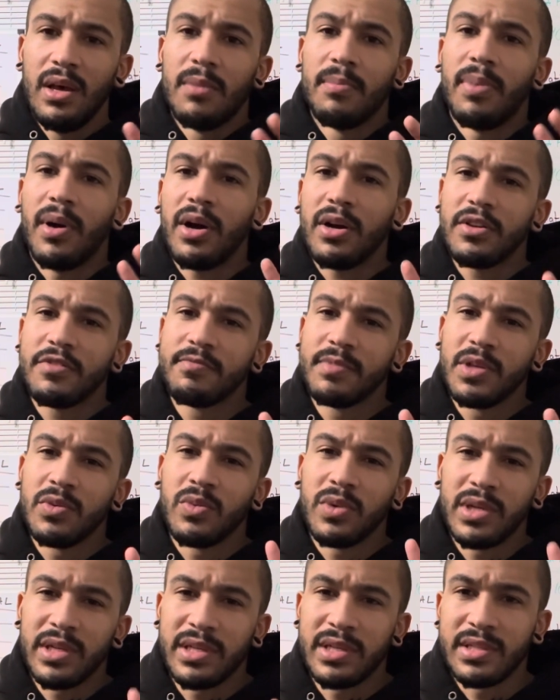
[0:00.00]
Part of me
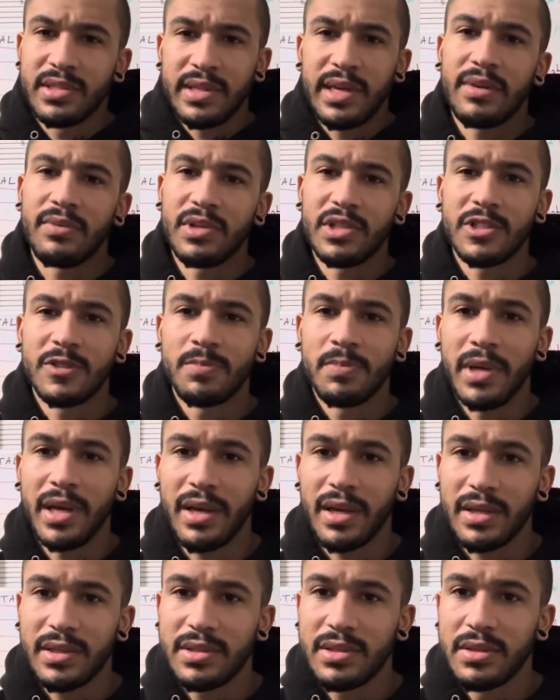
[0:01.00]
wanted to say
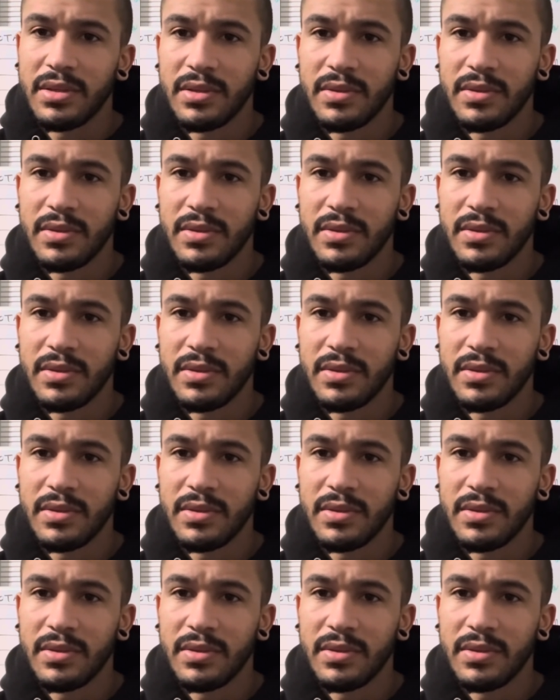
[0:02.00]
respect,